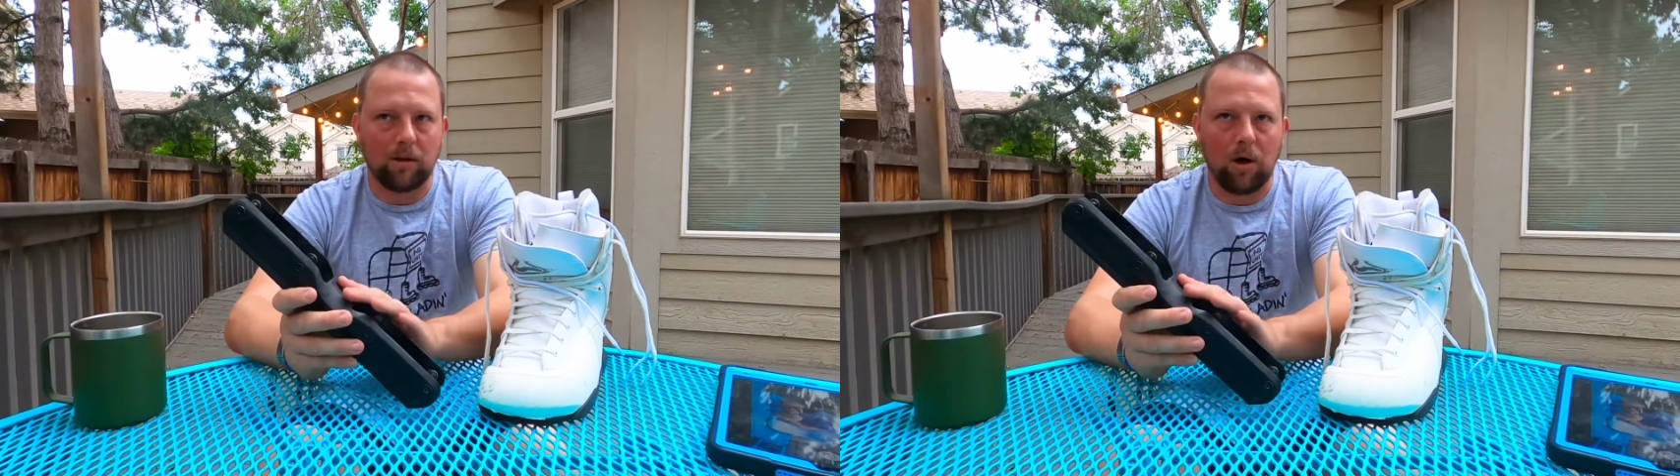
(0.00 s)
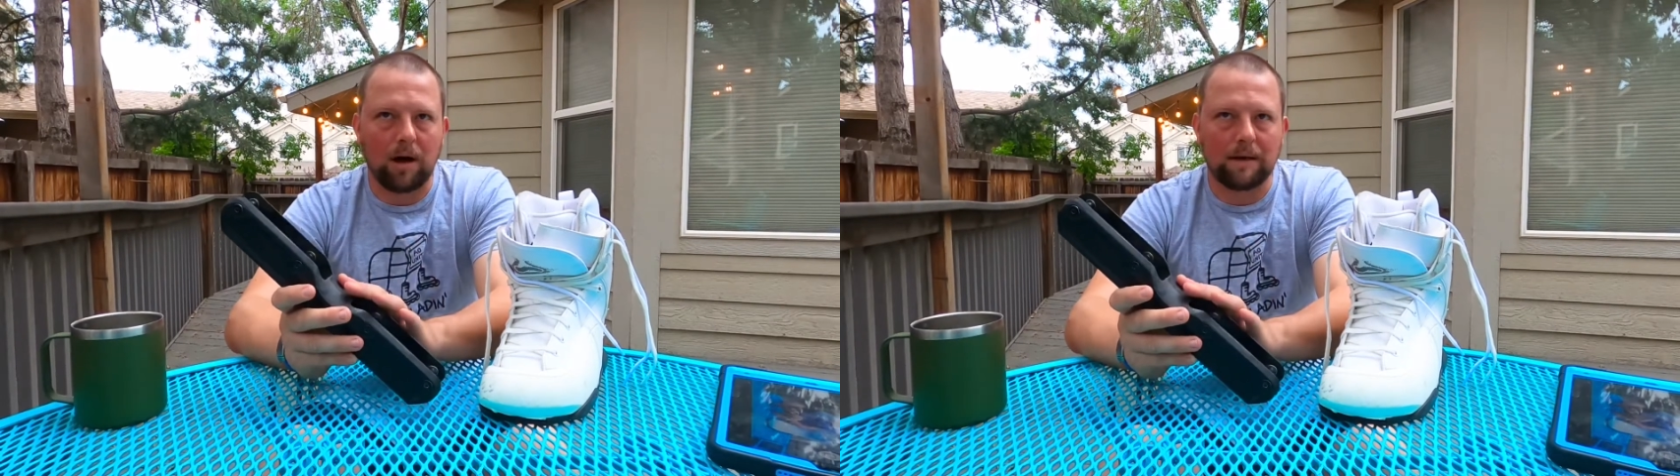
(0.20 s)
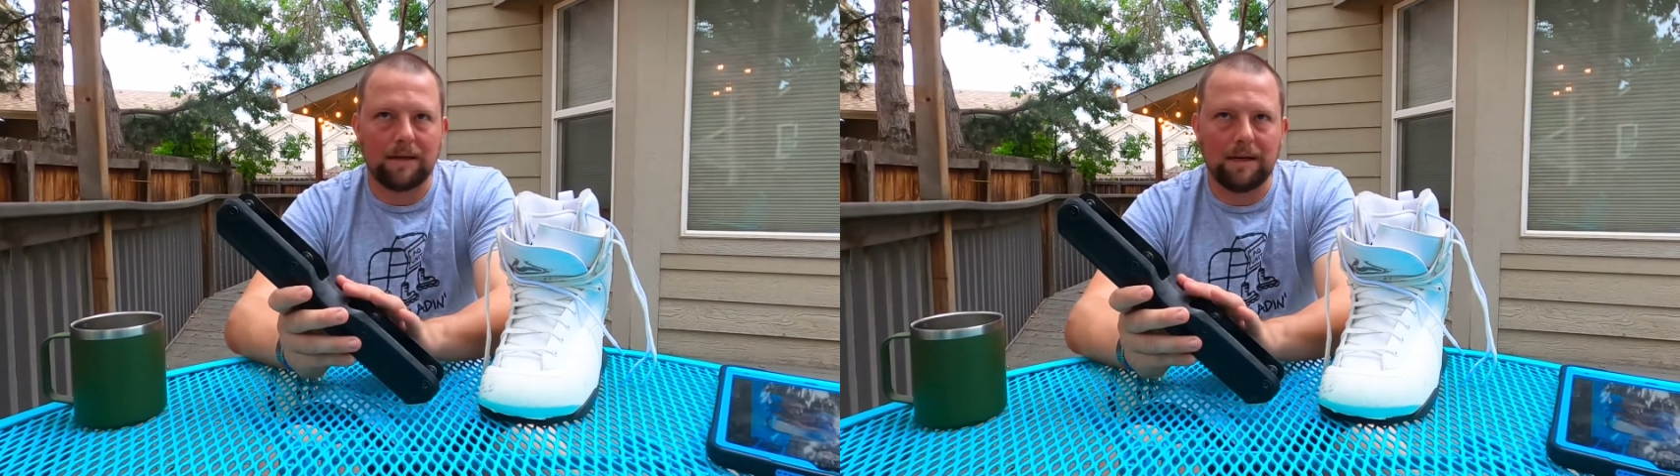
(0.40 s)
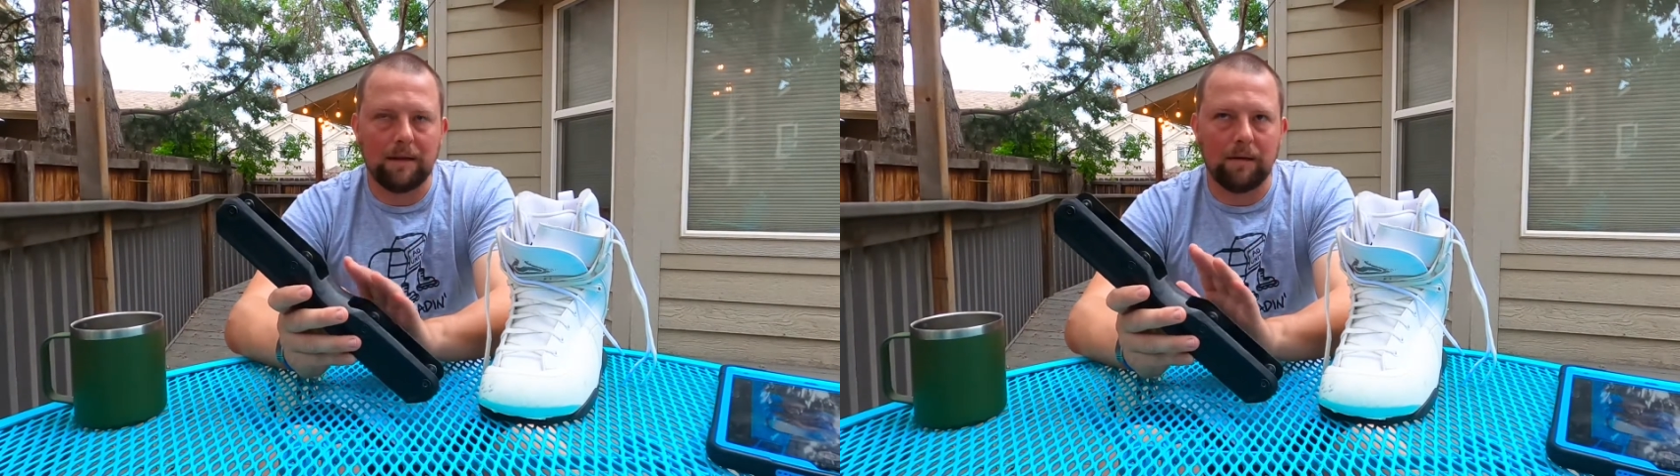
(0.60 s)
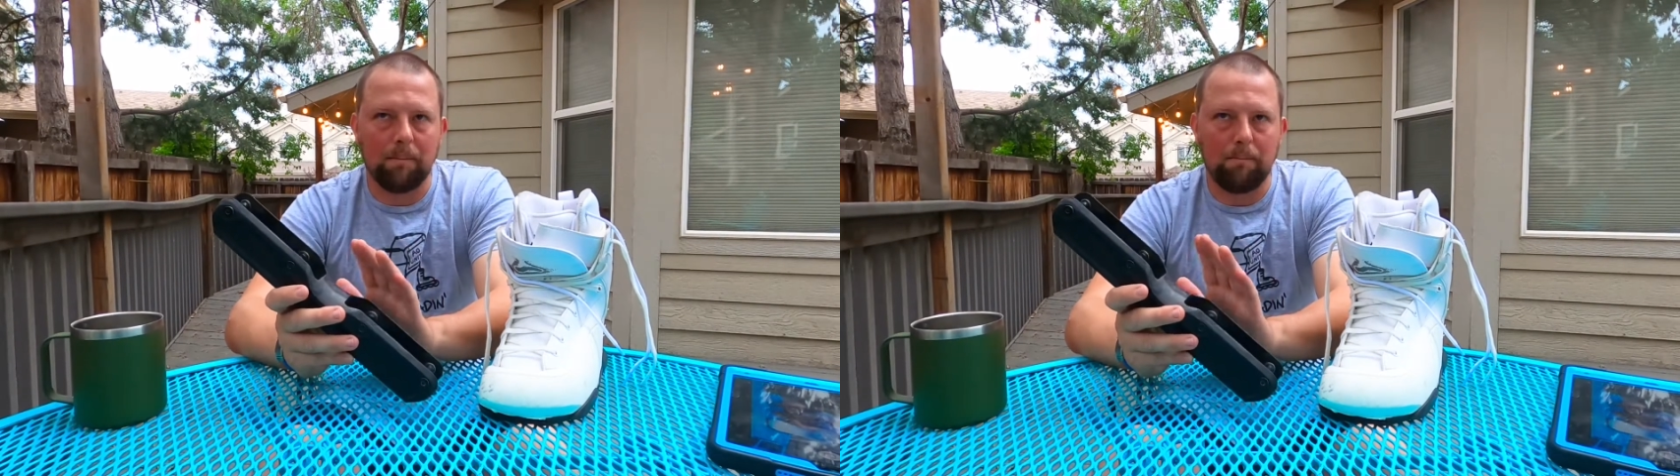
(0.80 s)
locked
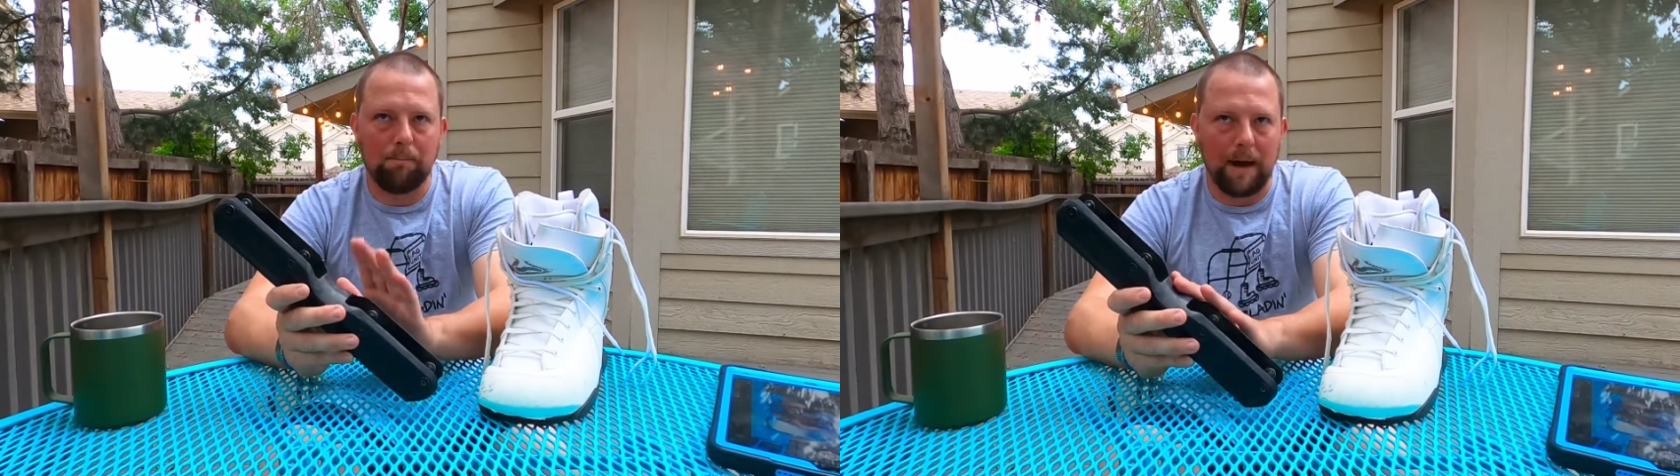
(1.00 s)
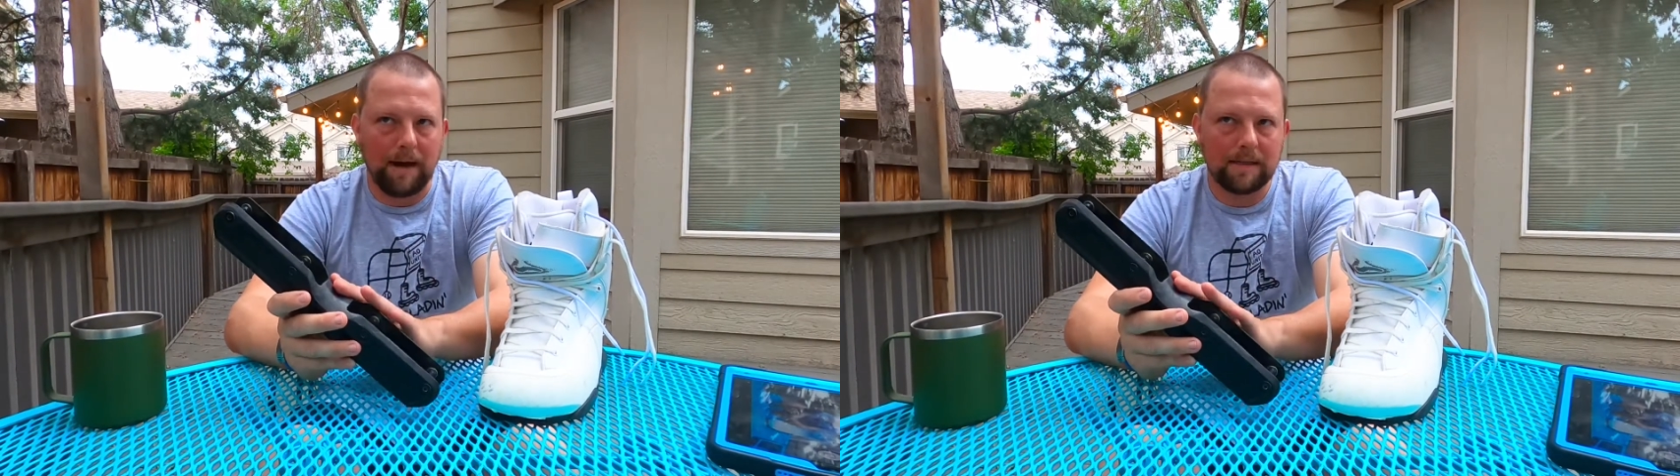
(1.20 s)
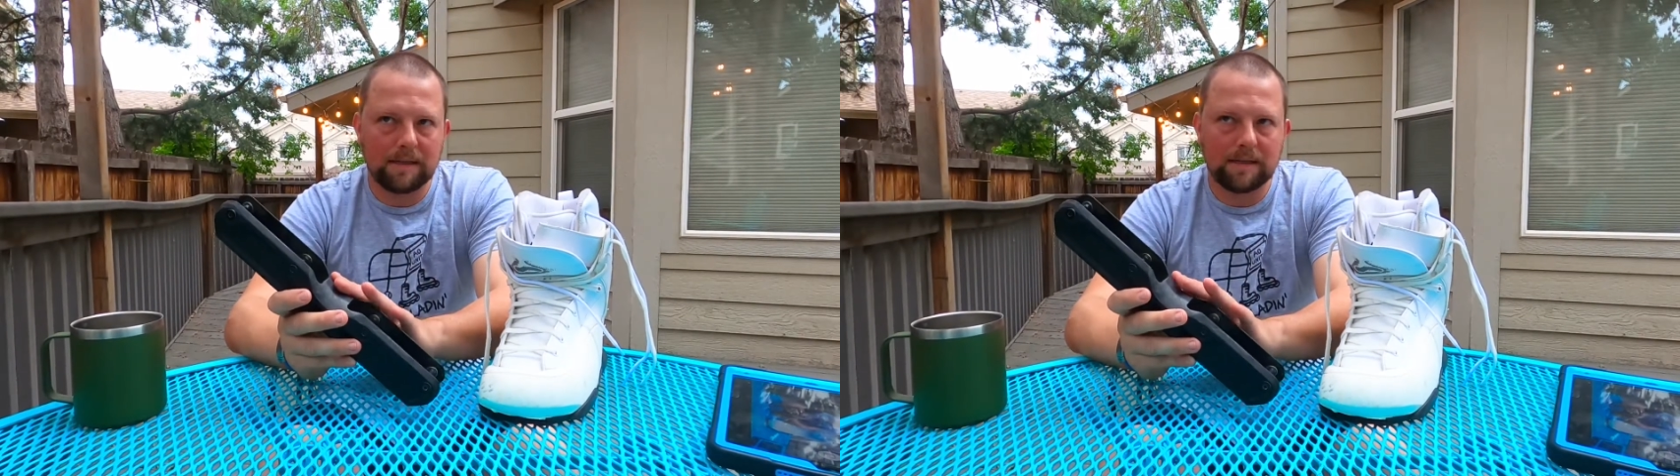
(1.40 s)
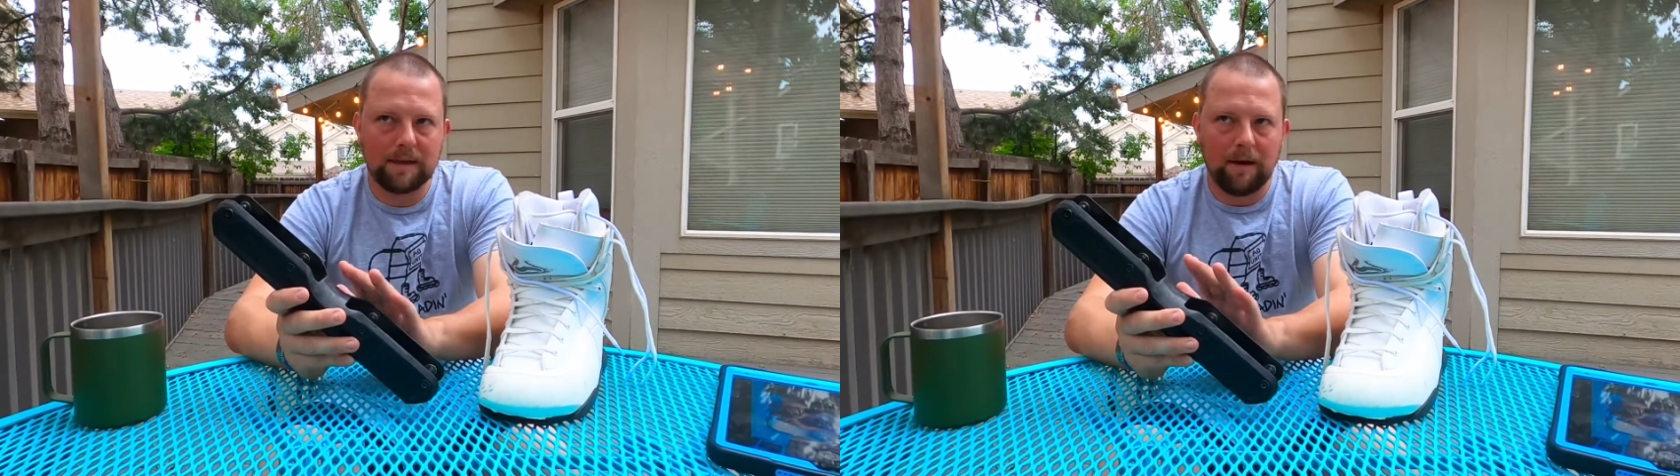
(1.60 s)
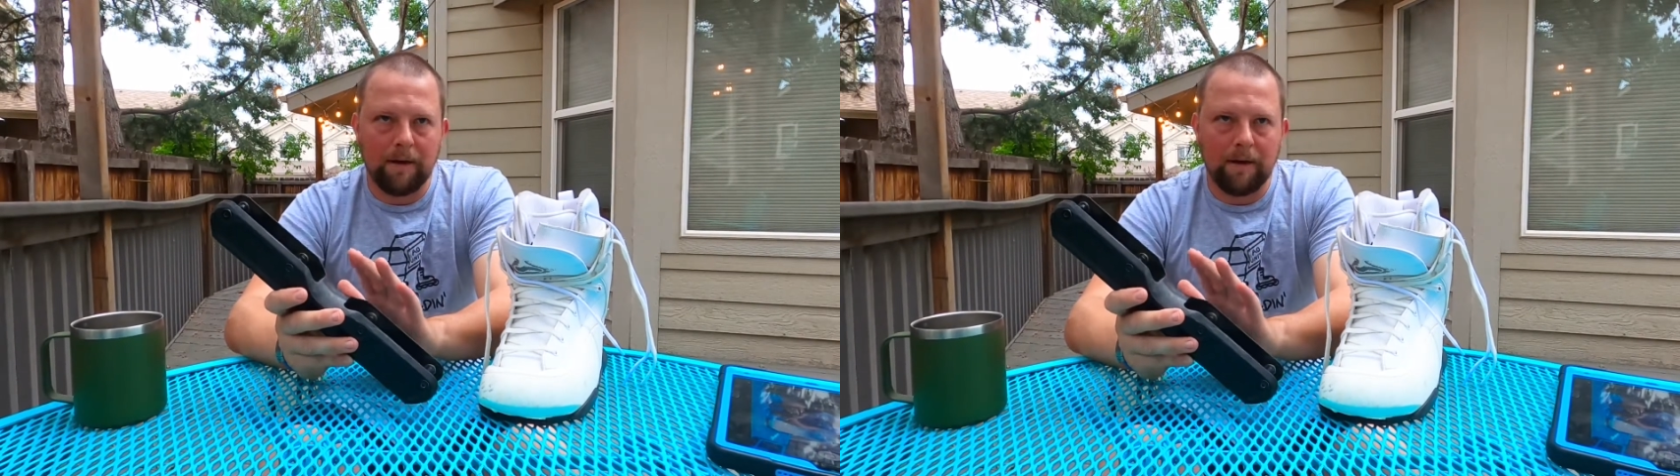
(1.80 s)
in the best,